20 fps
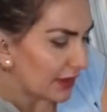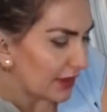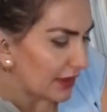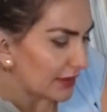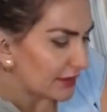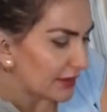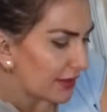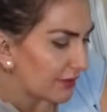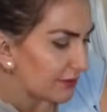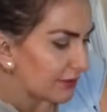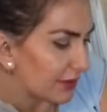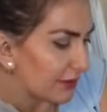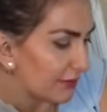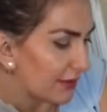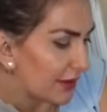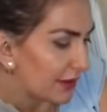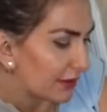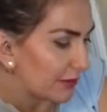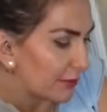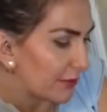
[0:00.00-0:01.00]
I would definitely
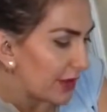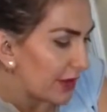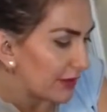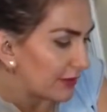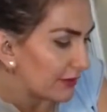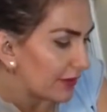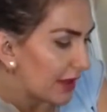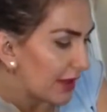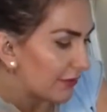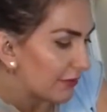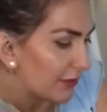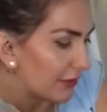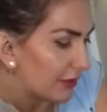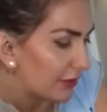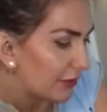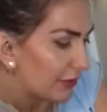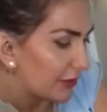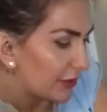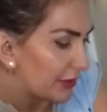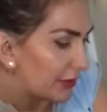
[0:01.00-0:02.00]
recommend having
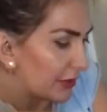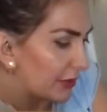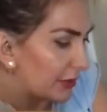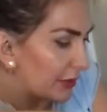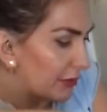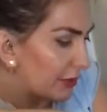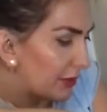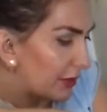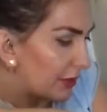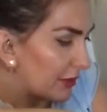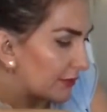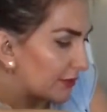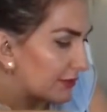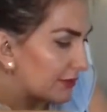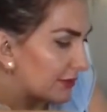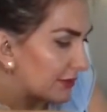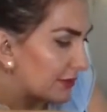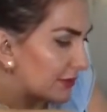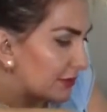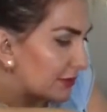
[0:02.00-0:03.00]
a really good pair of
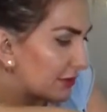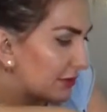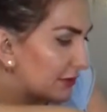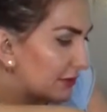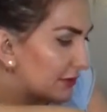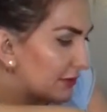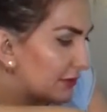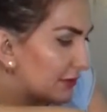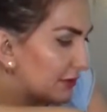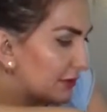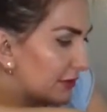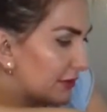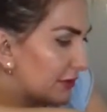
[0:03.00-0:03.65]
scissors.